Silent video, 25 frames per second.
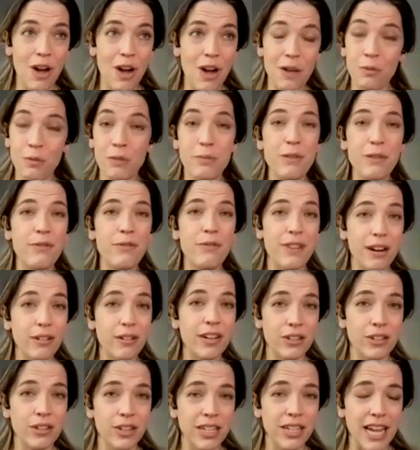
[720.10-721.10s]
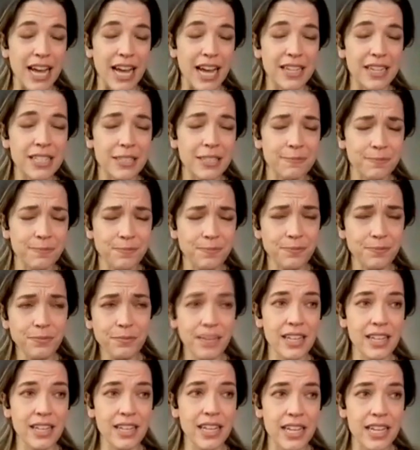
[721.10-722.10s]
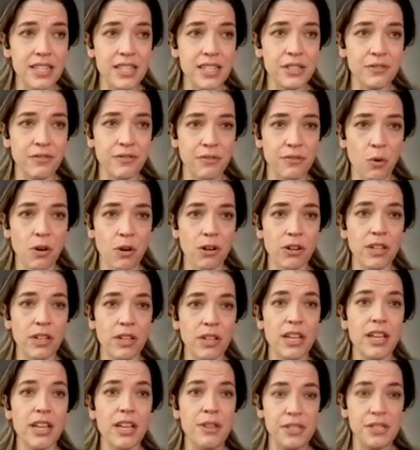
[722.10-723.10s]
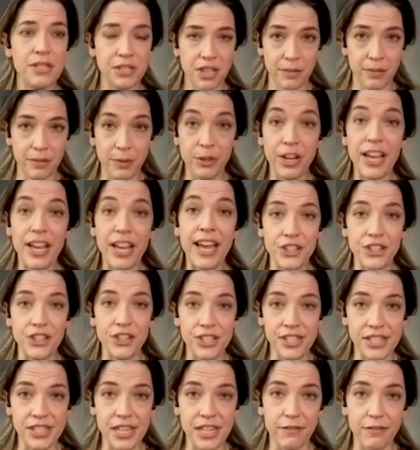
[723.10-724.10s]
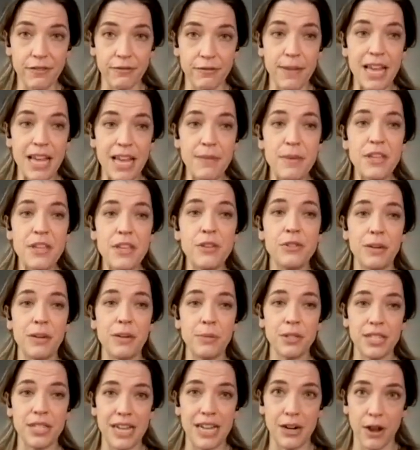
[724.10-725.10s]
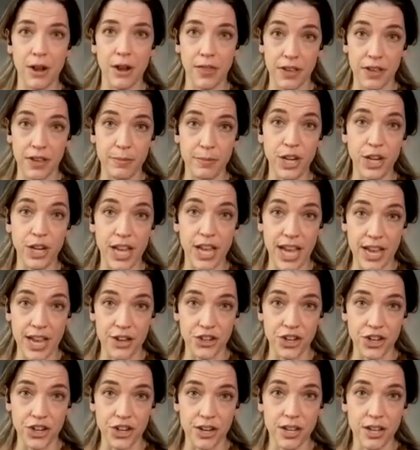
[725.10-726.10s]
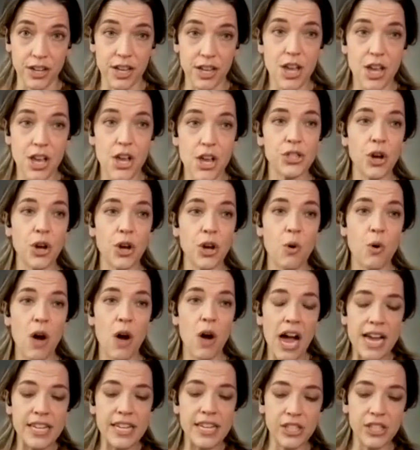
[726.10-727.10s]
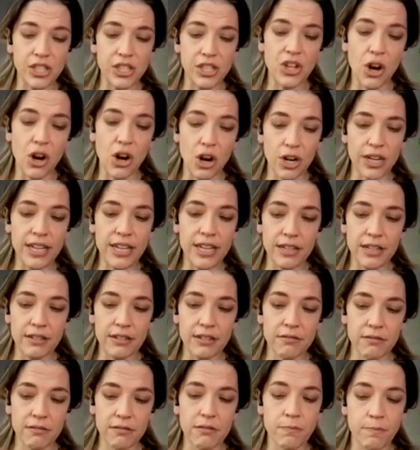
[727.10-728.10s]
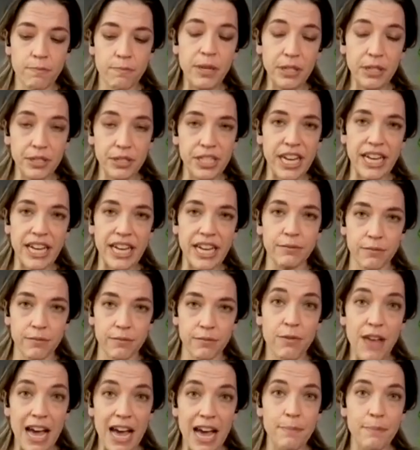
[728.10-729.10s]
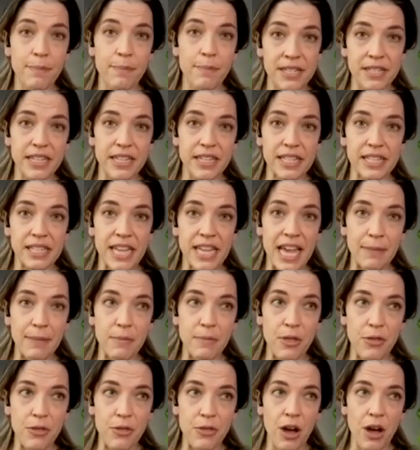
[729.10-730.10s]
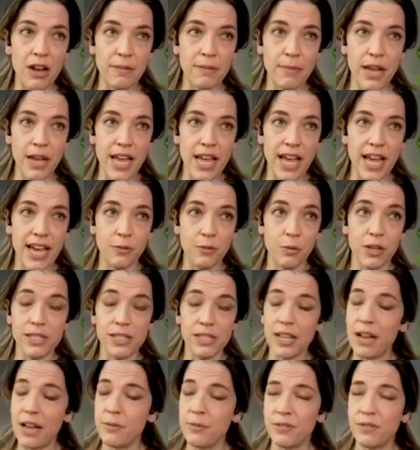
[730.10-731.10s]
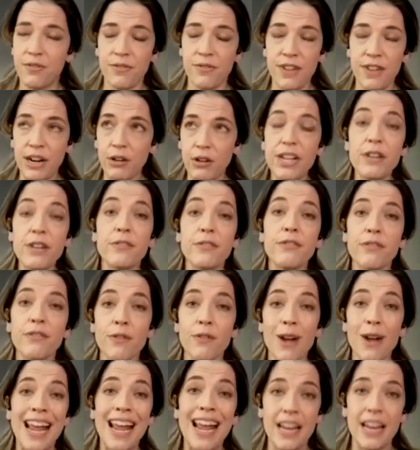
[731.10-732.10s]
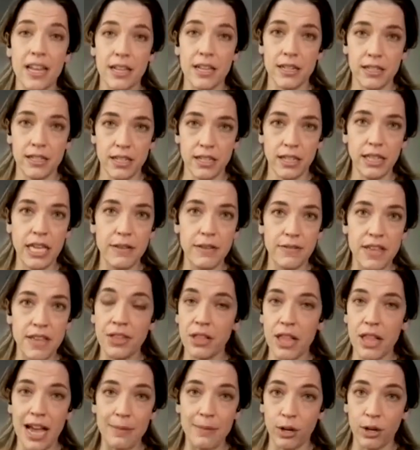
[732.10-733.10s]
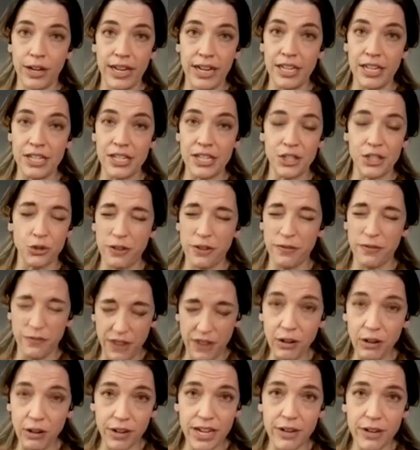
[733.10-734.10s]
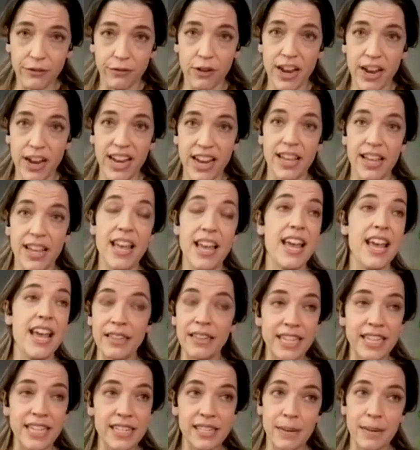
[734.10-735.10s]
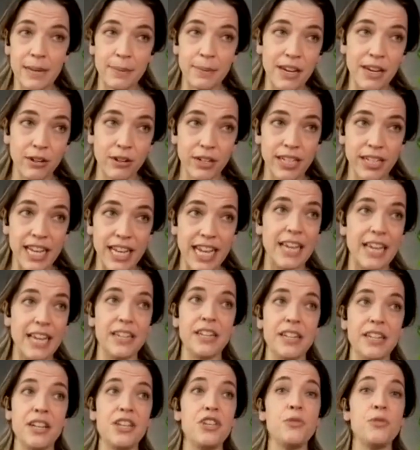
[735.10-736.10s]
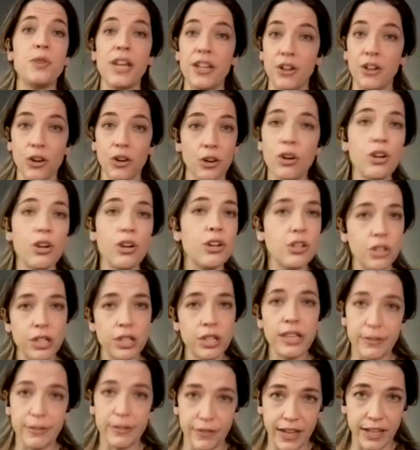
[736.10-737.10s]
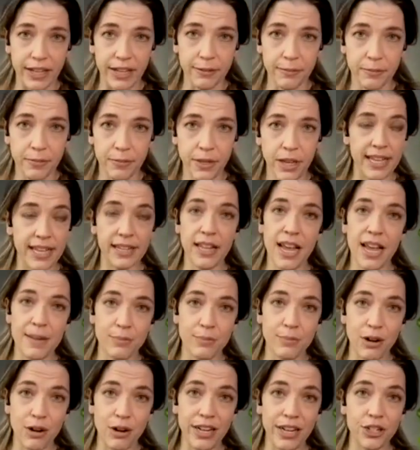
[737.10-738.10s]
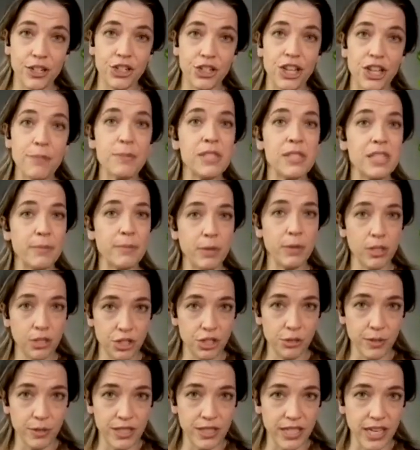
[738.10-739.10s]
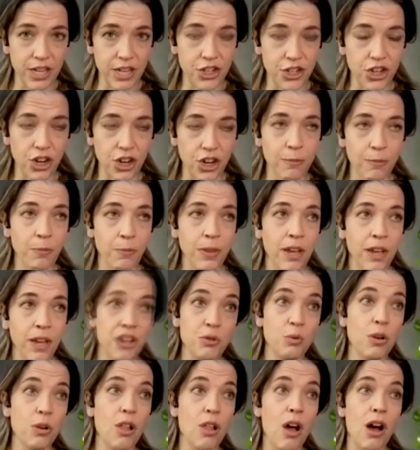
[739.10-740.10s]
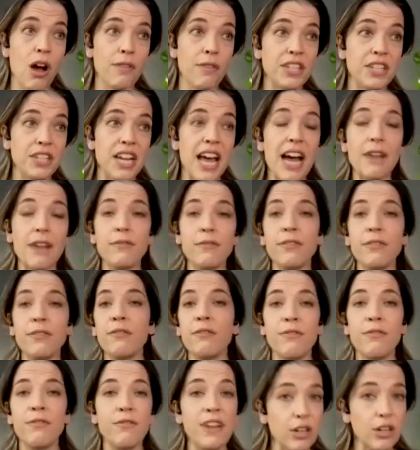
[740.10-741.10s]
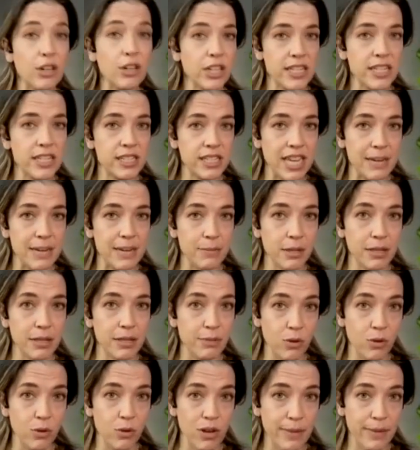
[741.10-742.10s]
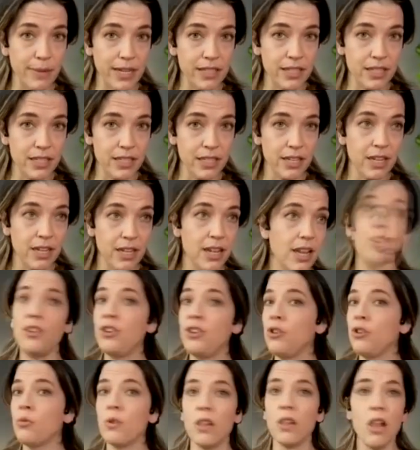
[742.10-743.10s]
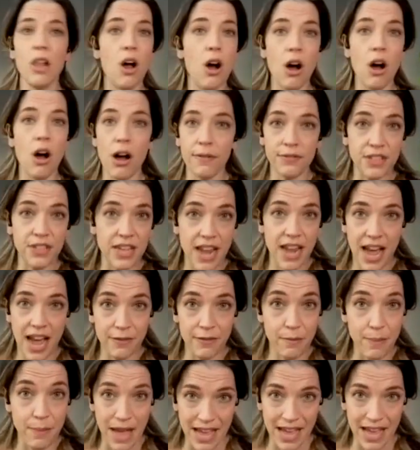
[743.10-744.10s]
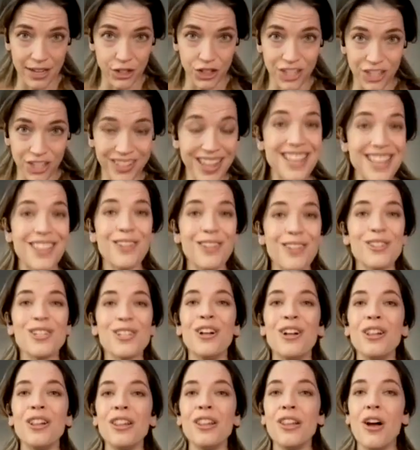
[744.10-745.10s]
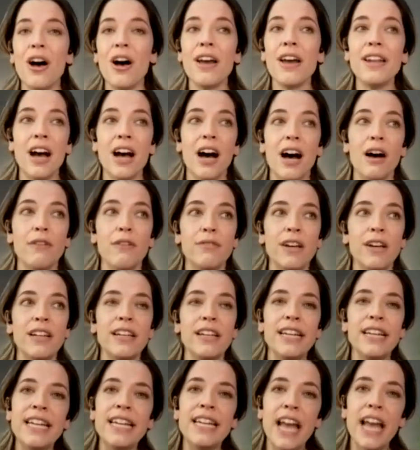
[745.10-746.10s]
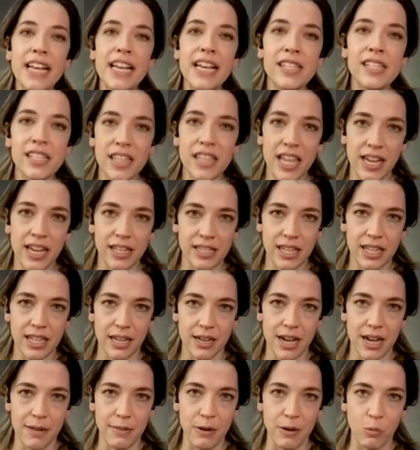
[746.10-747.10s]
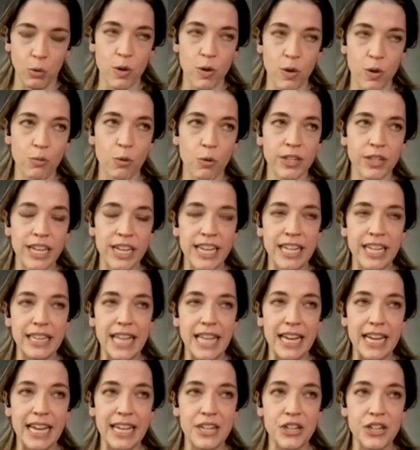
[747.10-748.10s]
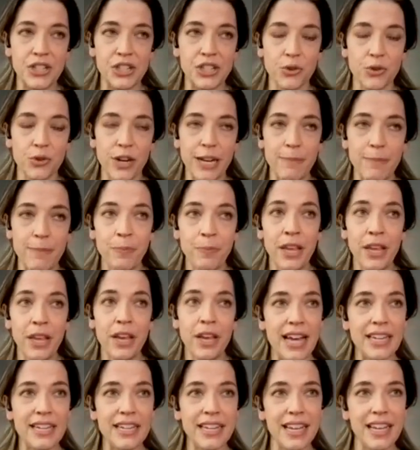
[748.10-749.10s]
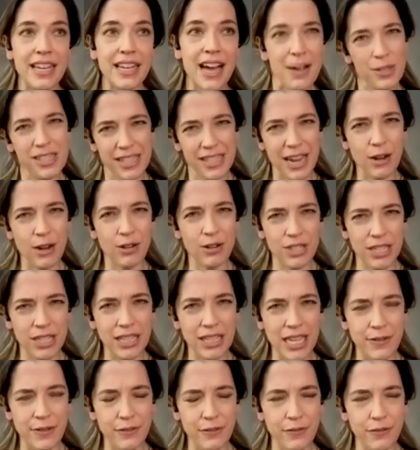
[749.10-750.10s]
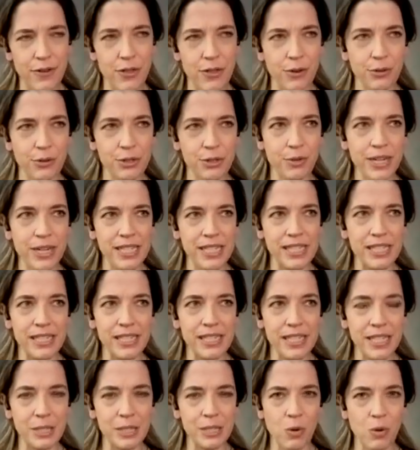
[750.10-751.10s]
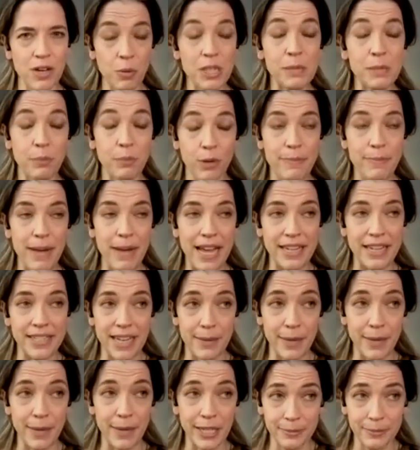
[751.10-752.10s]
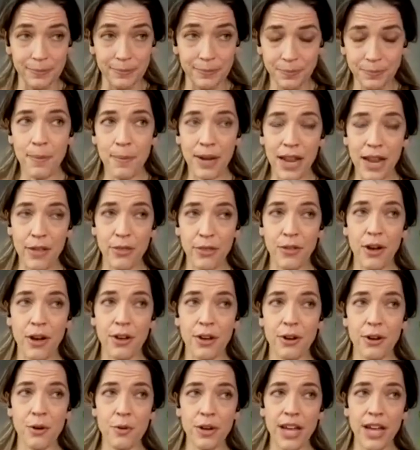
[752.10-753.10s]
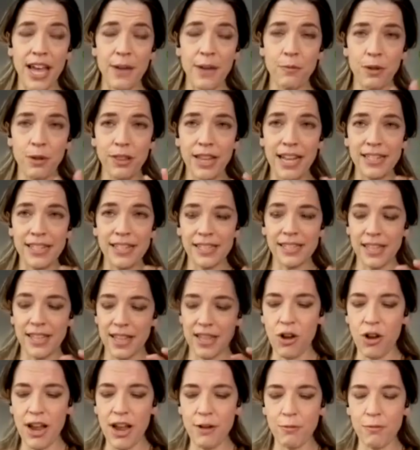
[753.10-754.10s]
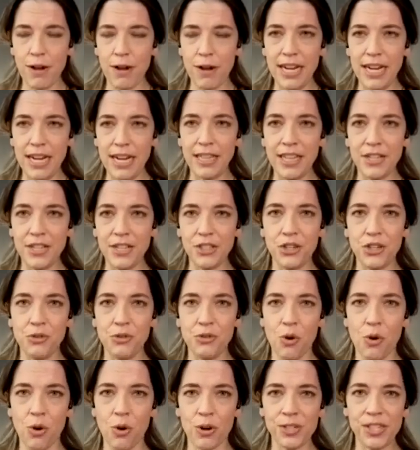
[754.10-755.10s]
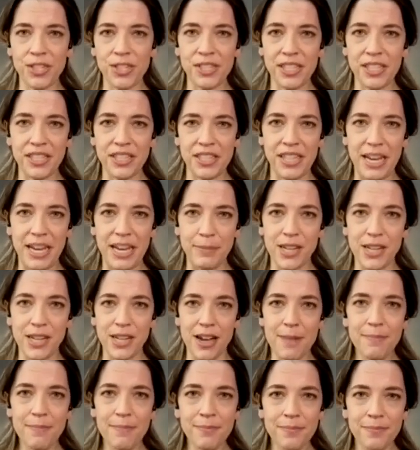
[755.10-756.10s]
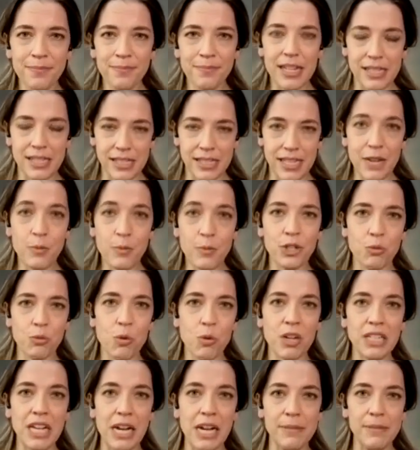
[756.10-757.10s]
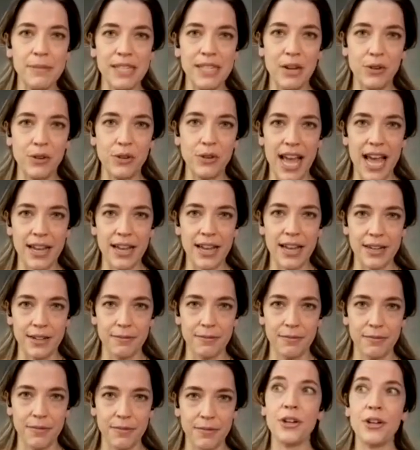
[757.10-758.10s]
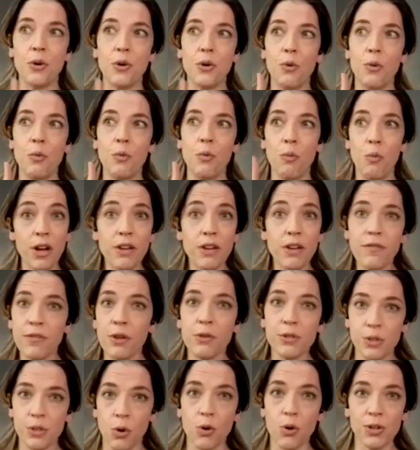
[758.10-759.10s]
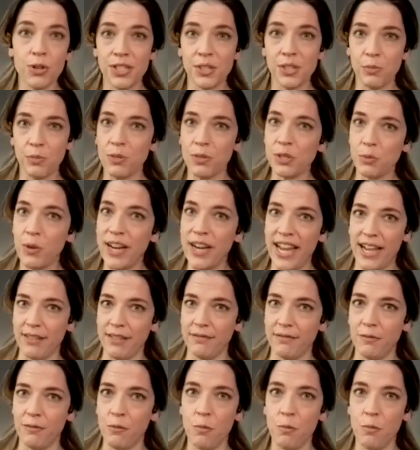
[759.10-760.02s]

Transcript: I would be very good at. It is for this communication stuff. Maybe you double down on the communication. So I started building that business. And the thought in my head was I was very afraid to leave the library industry, very afraid. At least up here in Canada, you can earn a good living in librarianship, similar to a teacher. You will often have fairly stable employment. You will often have a pension. Like, there's a lot of nice things that come in with working in that industry. And I was scared to leave it for those reasons. This was pre-pandemic. But I thought, okay, well, let's try running these 2 horses at the same time and see which one comes out ahead. And one of those horses was winning.